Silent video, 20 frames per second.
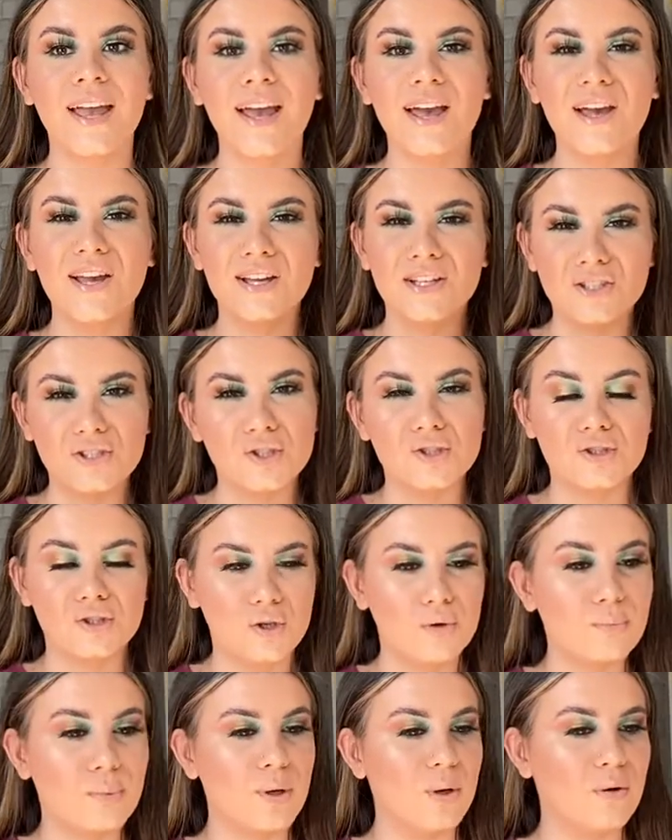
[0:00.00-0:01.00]
it does
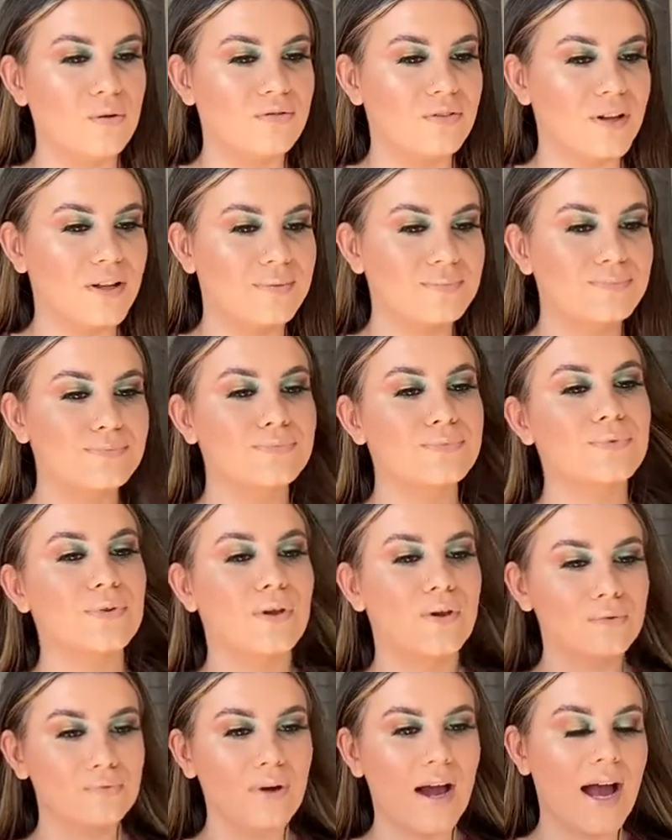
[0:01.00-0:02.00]
look beautiful.
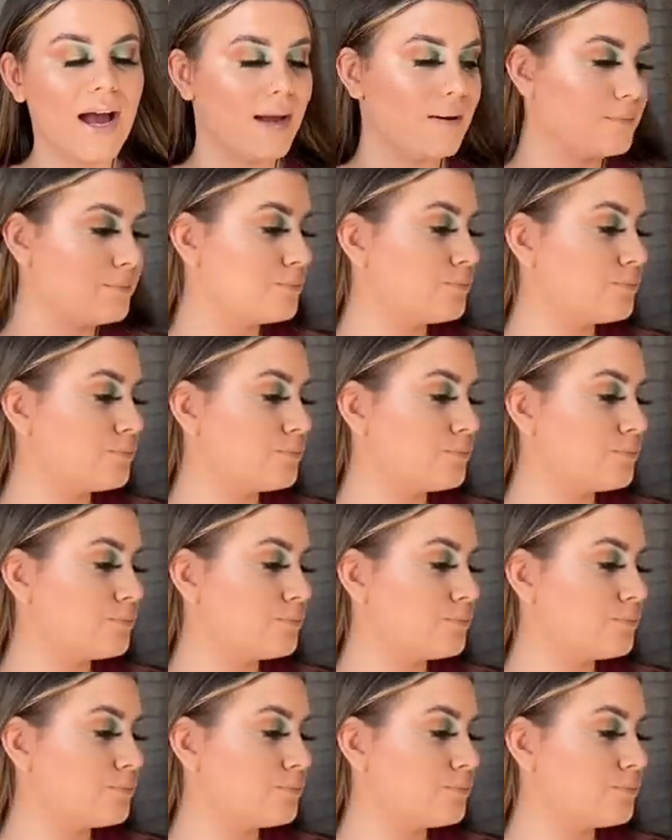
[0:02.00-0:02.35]
Right.